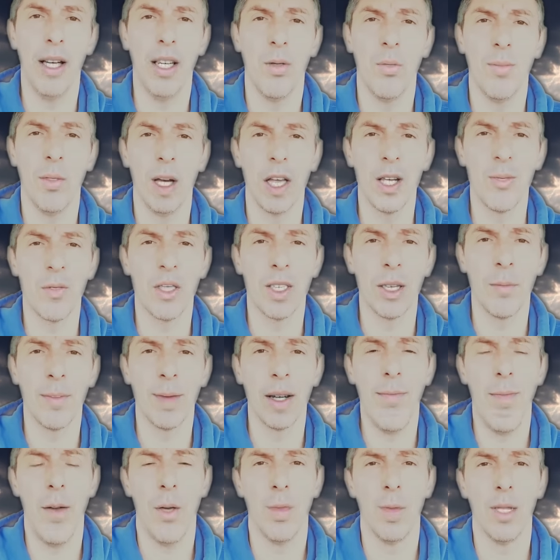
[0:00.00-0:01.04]
There's many, many
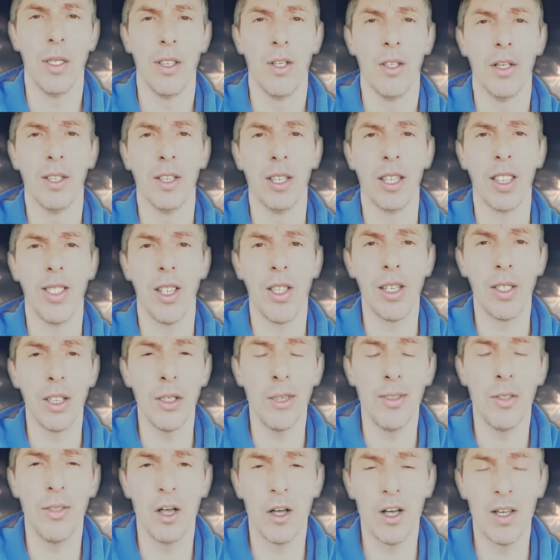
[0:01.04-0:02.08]
people have been
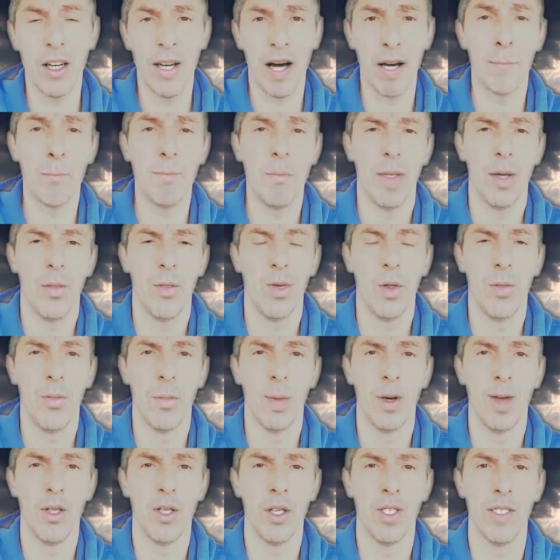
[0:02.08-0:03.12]
insistent that I go and meet with
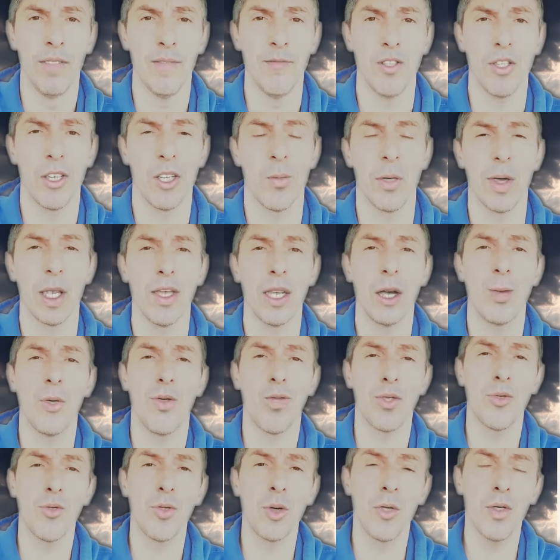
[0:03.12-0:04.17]
them personally. I suspect
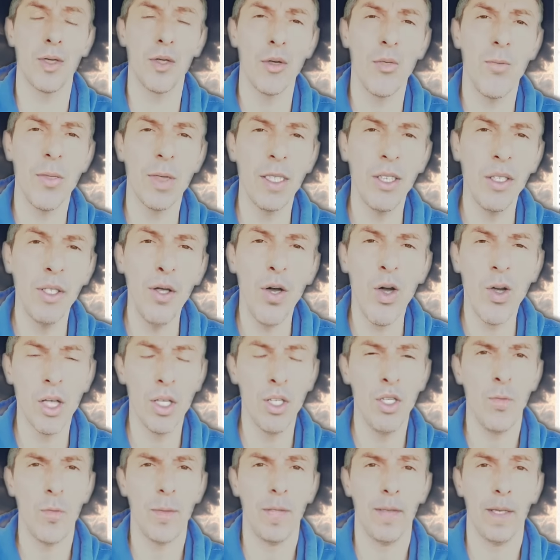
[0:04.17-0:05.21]
that was to remove me and
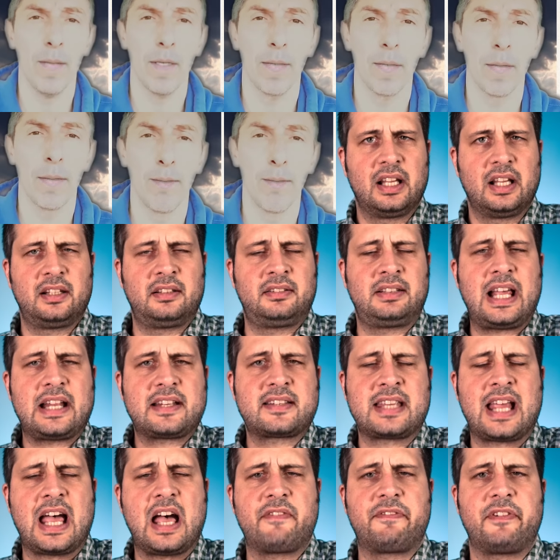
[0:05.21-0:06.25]
silence me.
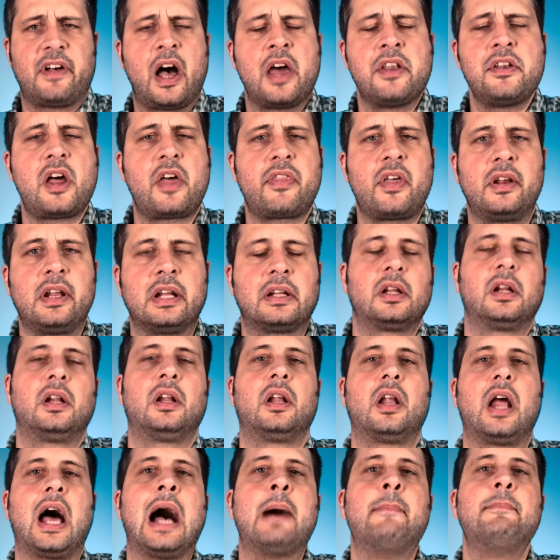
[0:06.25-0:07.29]
Let's have another
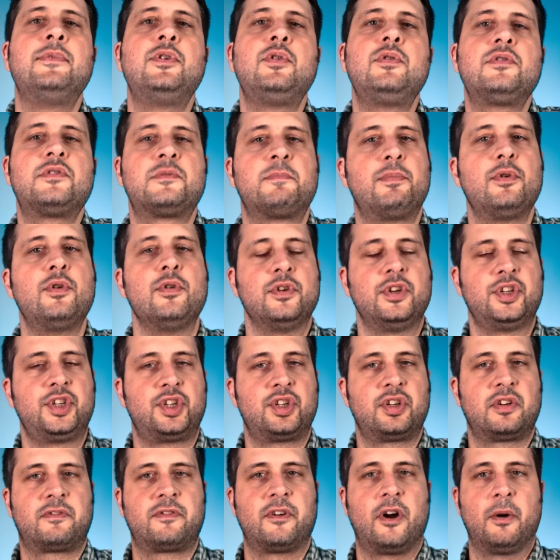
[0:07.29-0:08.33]
little
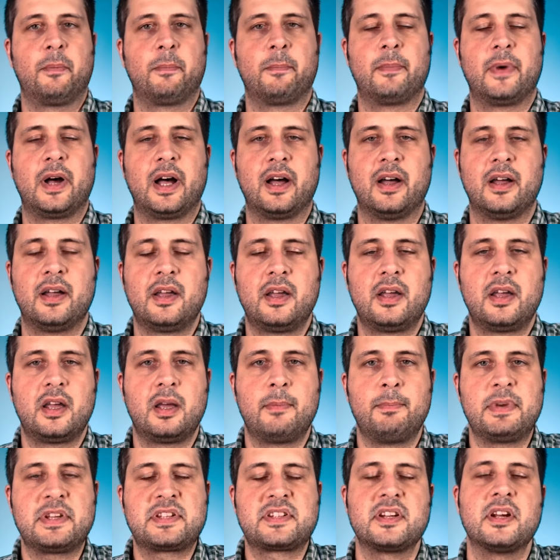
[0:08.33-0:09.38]
amuse-bouche from
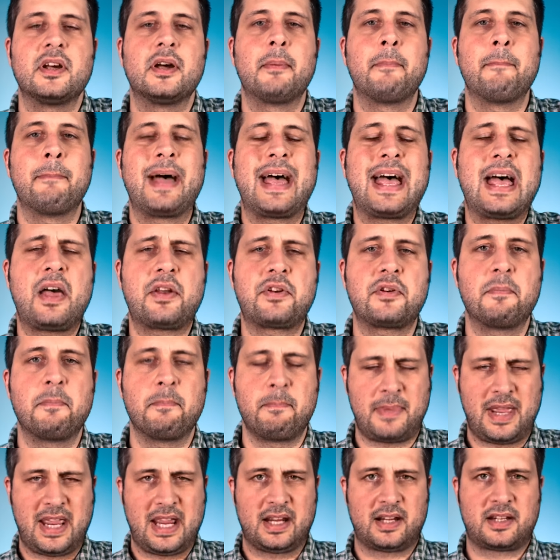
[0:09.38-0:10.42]
Mr. Mad
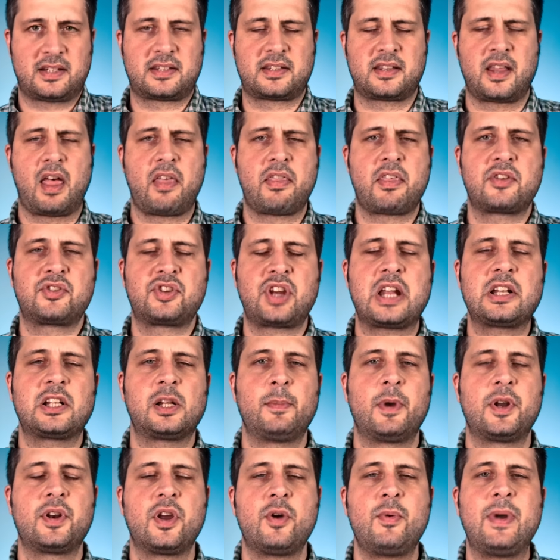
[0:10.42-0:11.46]
Mix, the
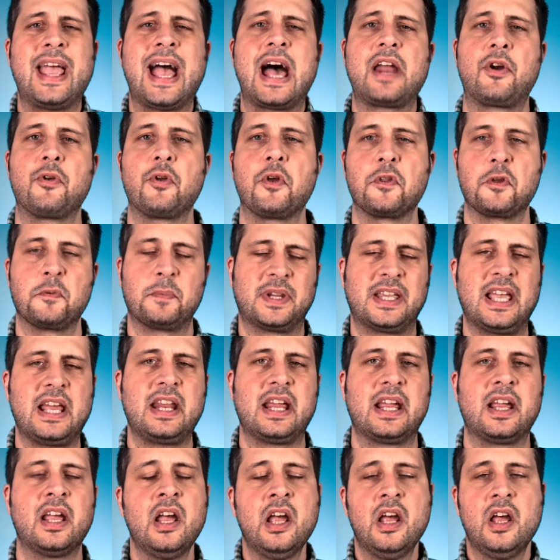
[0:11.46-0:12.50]
gentleman who we had on at the
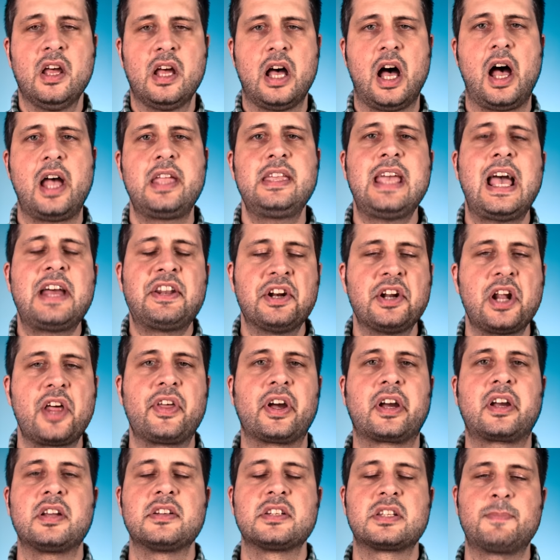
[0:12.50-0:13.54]
beginning, yet another
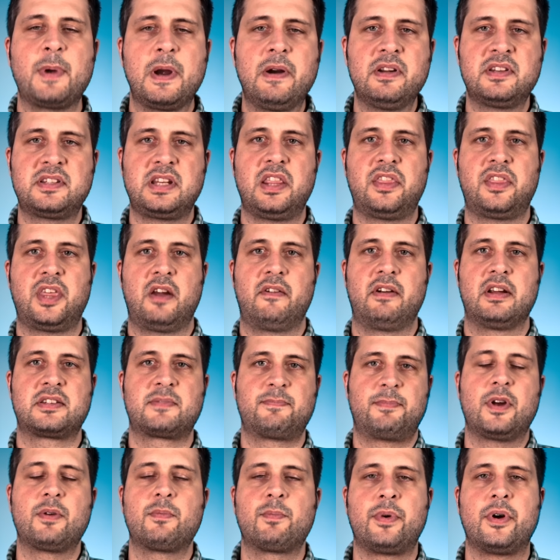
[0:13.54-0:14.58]
conspiracy theorist,
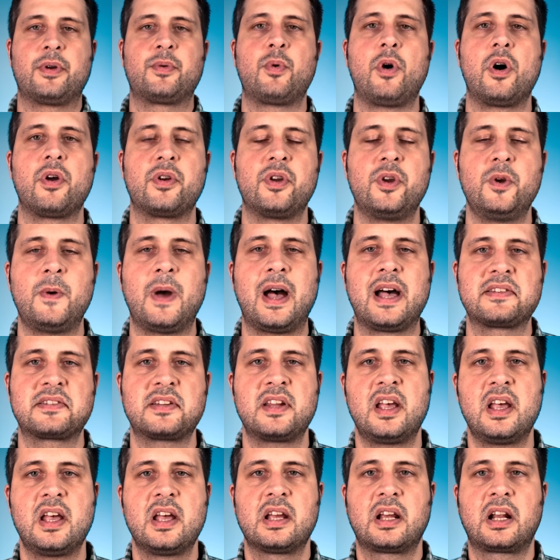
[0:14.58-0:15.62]
but one who has
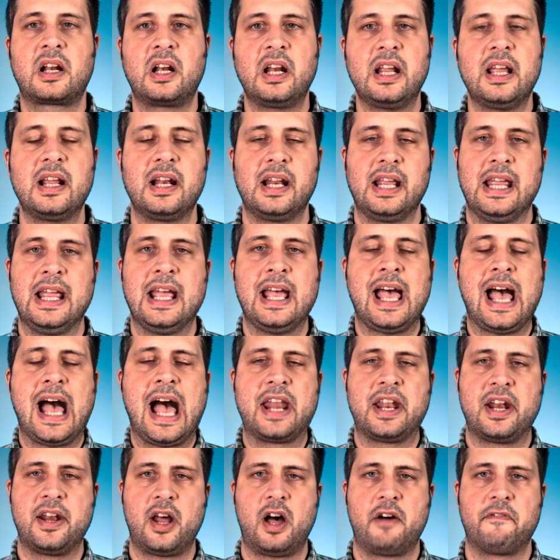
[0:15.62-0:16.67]
clearly
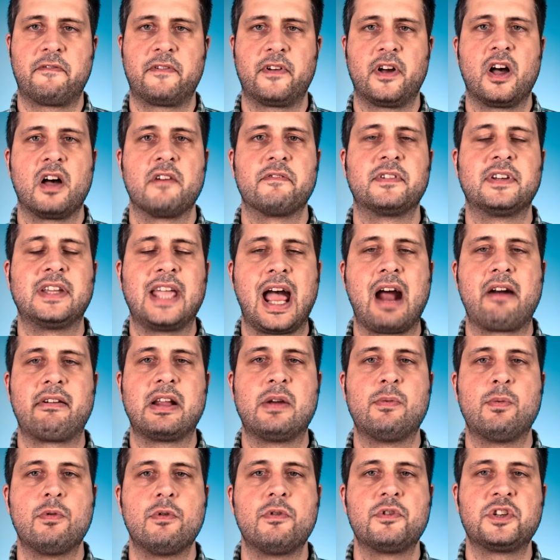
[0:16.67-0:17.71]
had enough of Gary
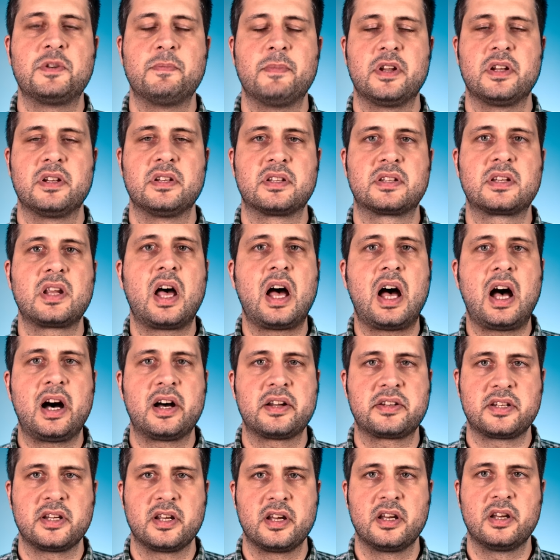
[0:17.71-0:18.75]
Waterman's
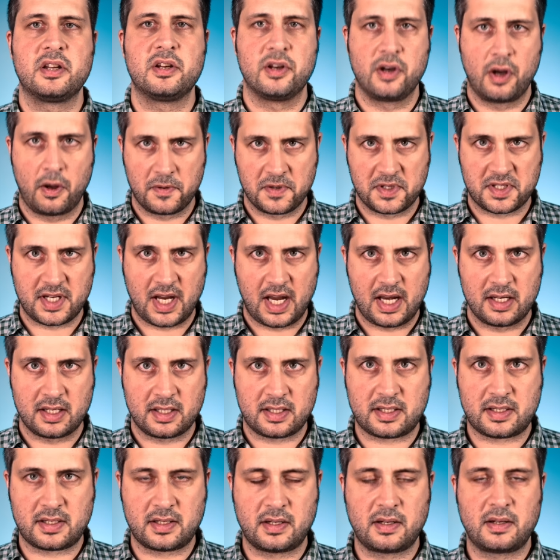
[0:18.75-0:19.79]
utter
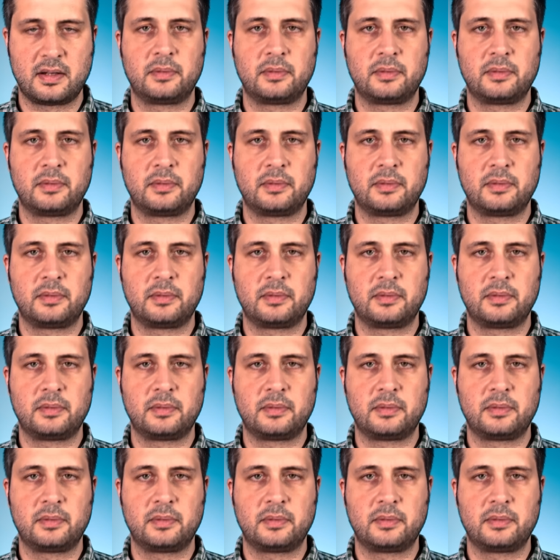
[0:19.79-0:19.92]
nonsense.